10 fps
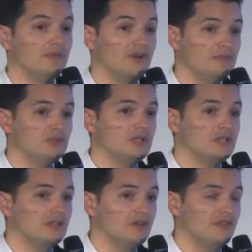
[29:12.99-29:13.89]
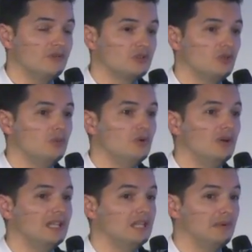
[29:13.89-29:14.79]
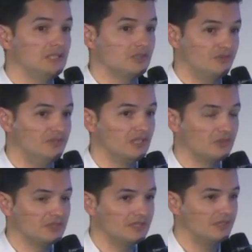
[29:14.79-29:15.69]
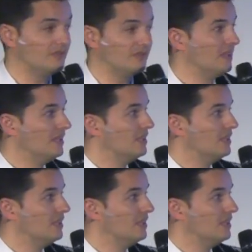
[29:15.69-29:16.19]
the marine protected area for Tombo and the biosphere reserve.